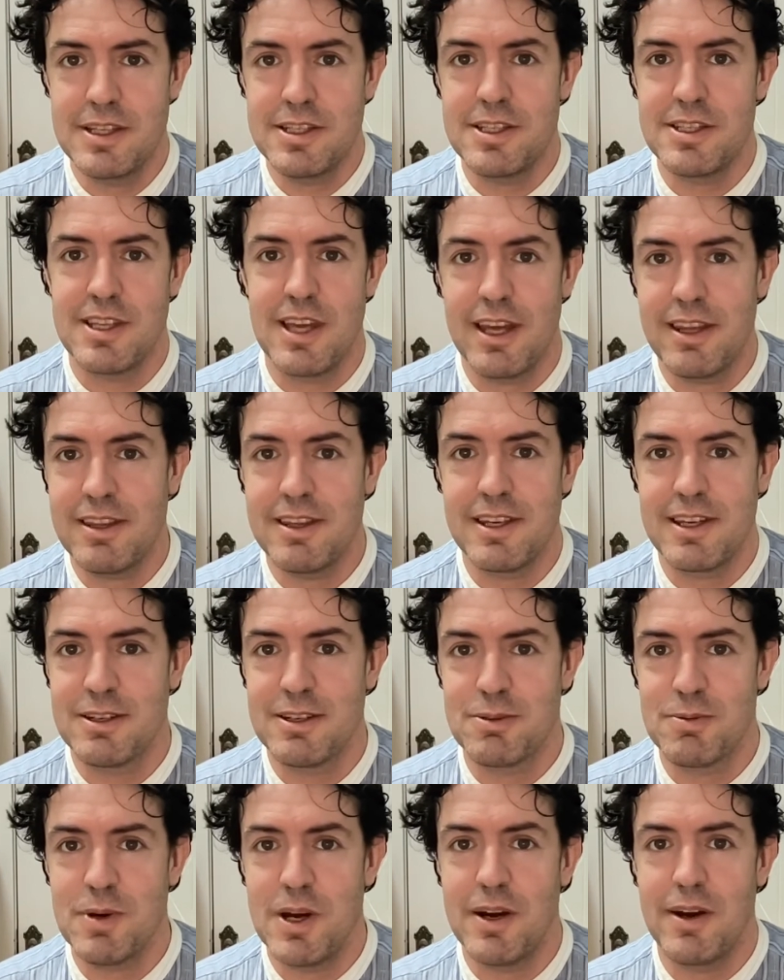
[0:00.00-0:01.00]
is the other thing
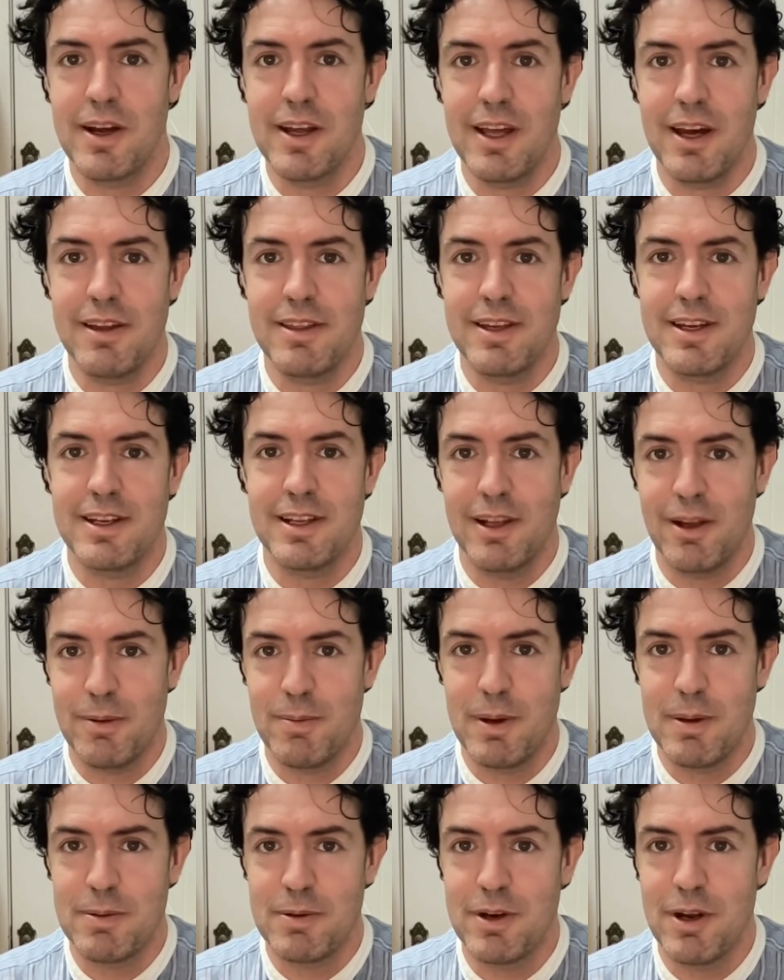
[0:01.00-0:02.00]
as well, I think a lot of
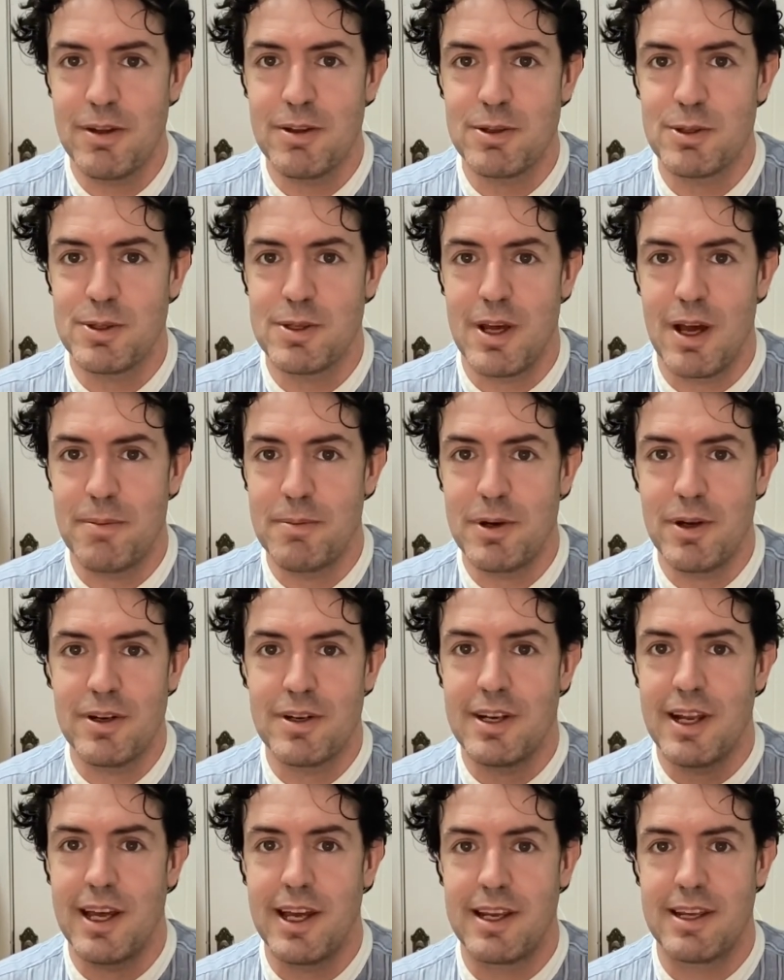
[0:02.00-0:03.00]
people know this, I'm not
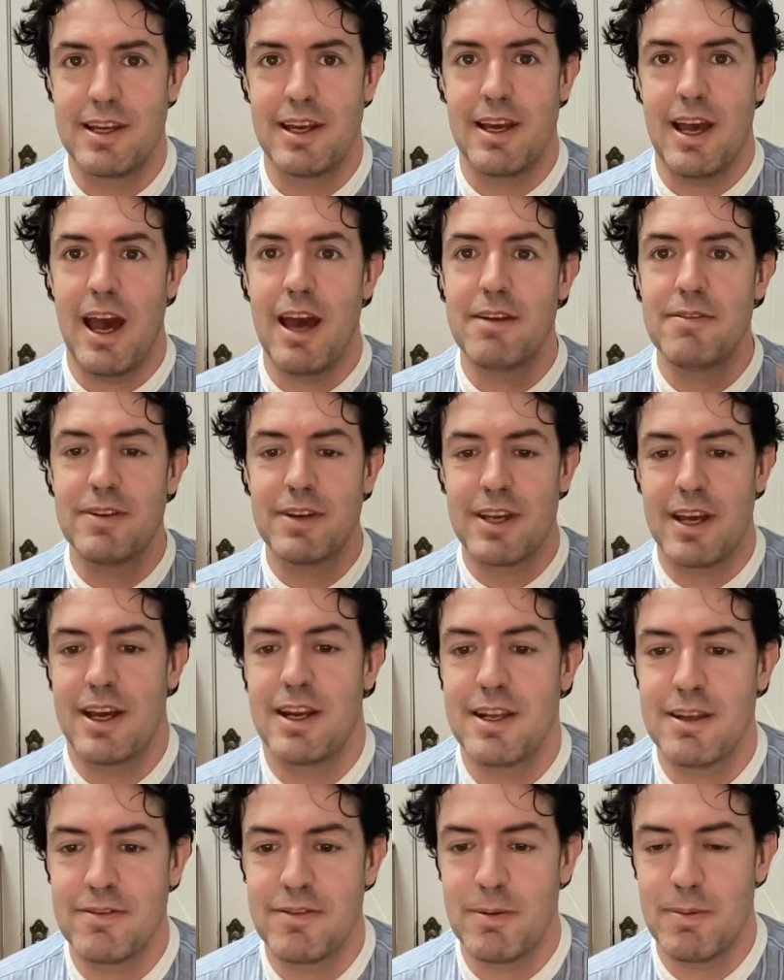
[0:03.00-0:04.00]
like
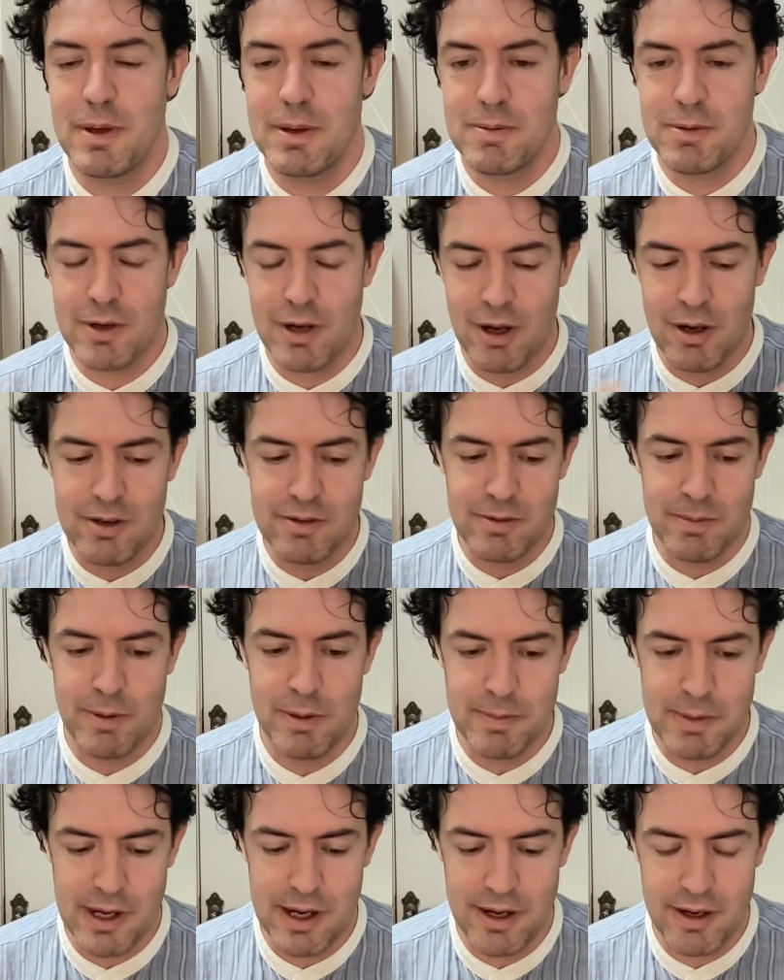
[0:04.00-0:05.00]
advocating for people to over
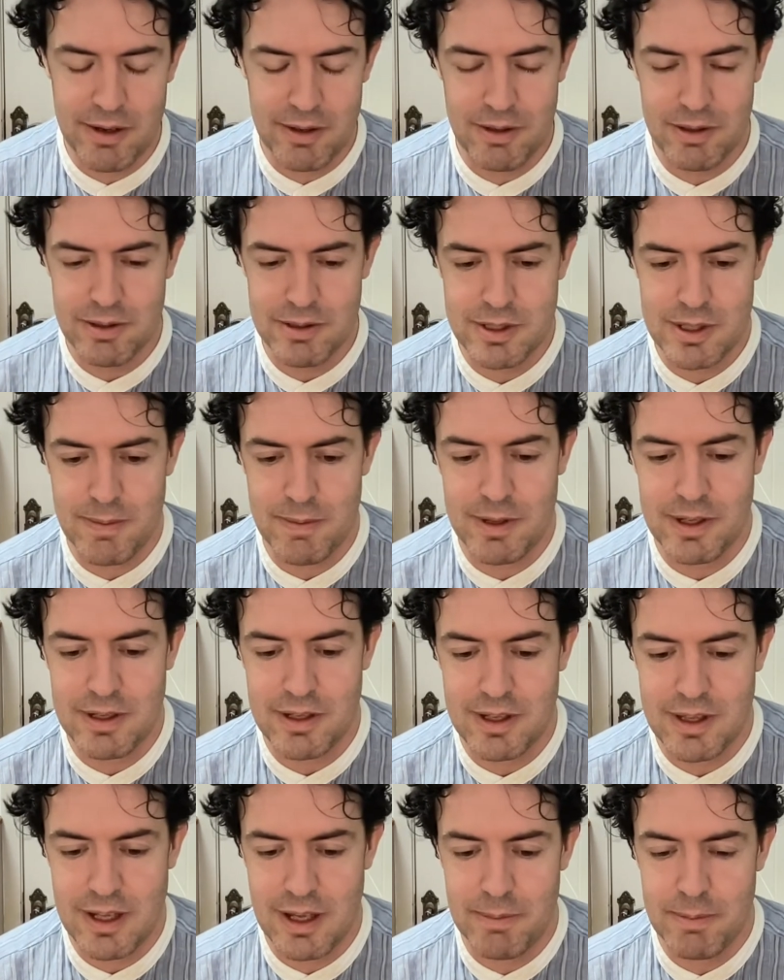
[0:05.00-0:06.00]
prepare or something
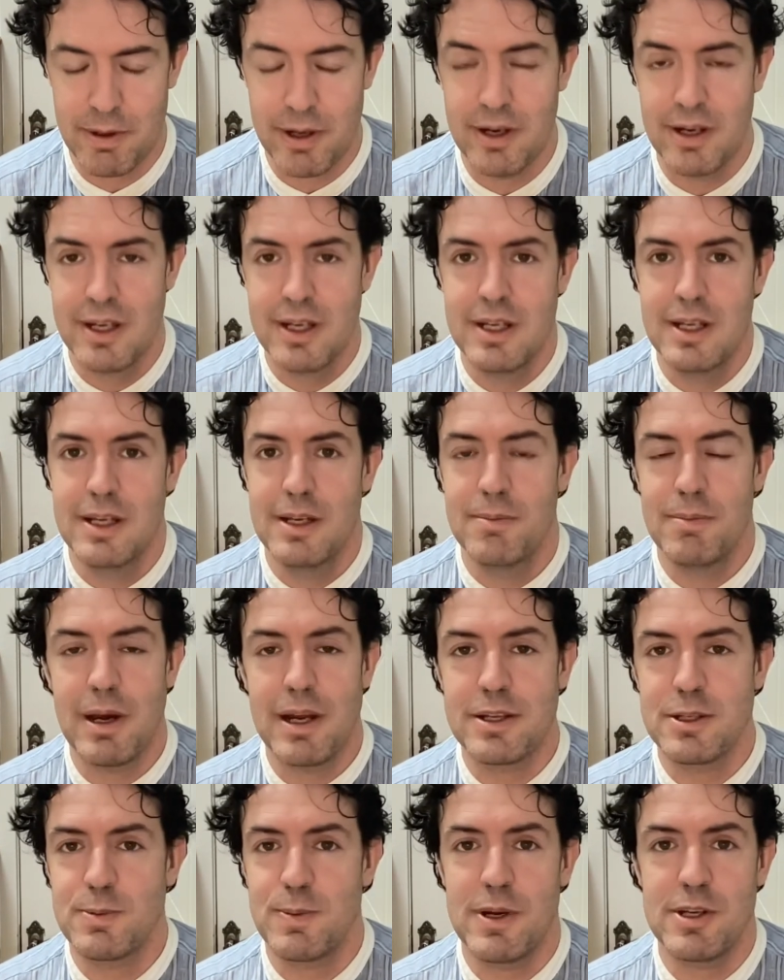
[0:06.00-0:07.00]
like that, but
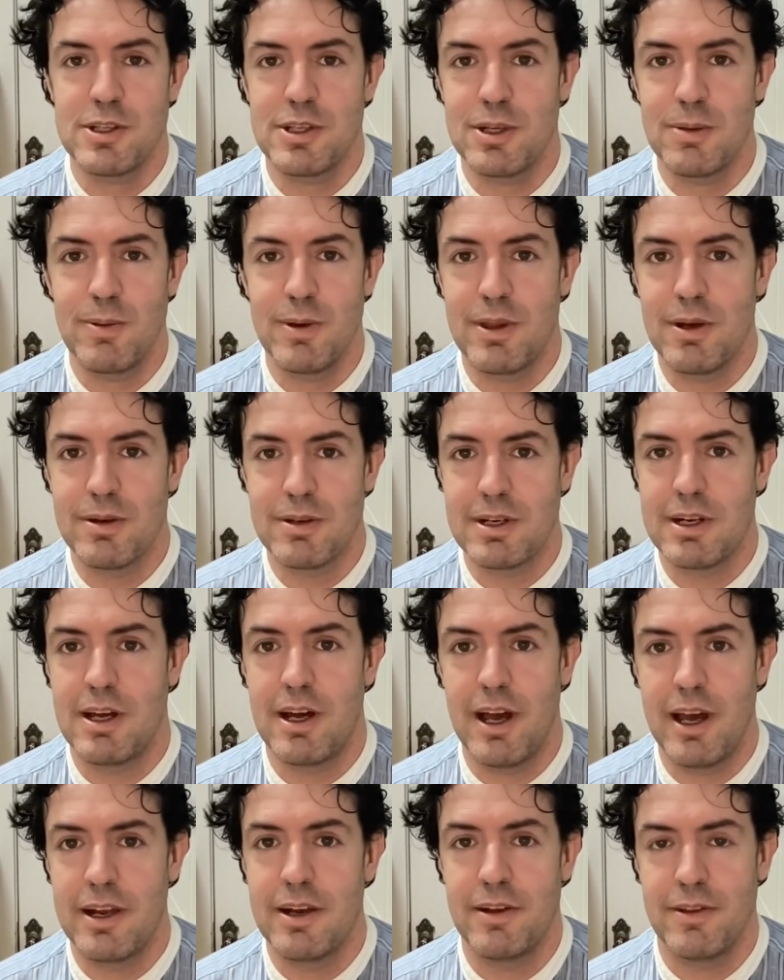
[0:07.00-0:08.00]
especially with
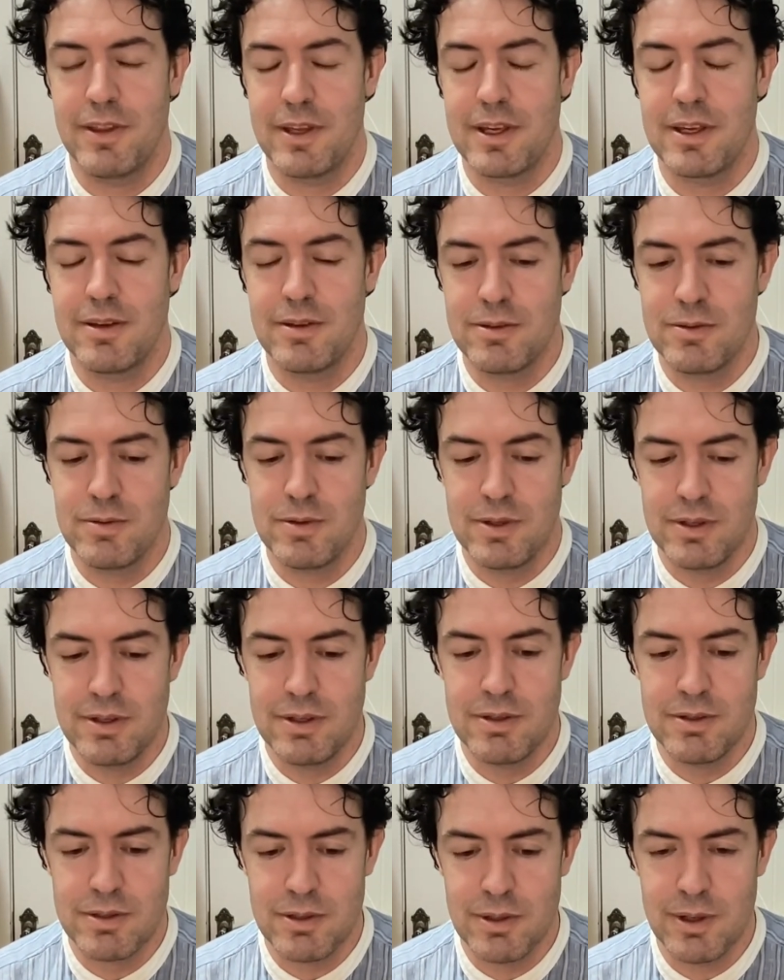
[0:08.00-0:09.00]
online, I think
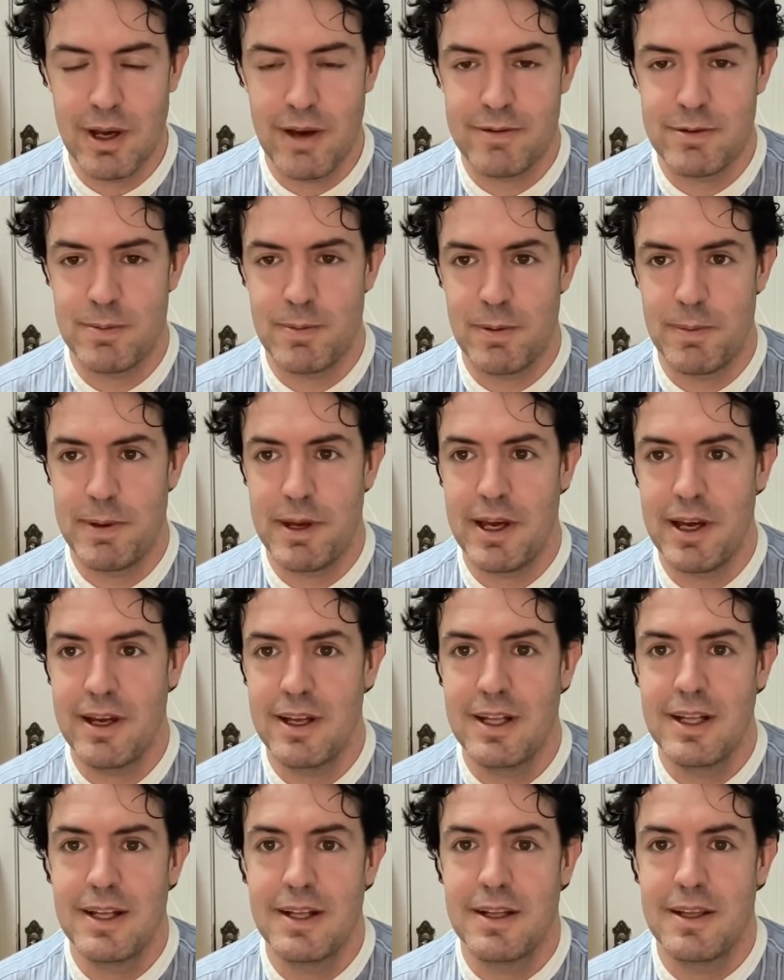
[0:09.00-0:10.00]
you do have to prepare.
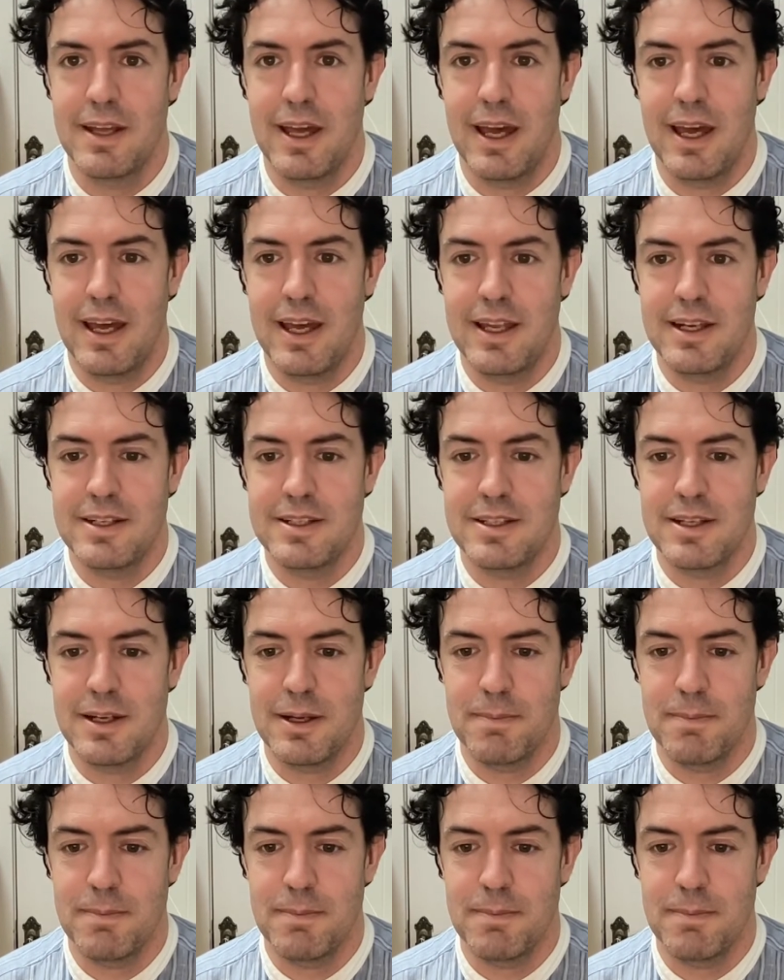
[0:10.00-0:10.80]
And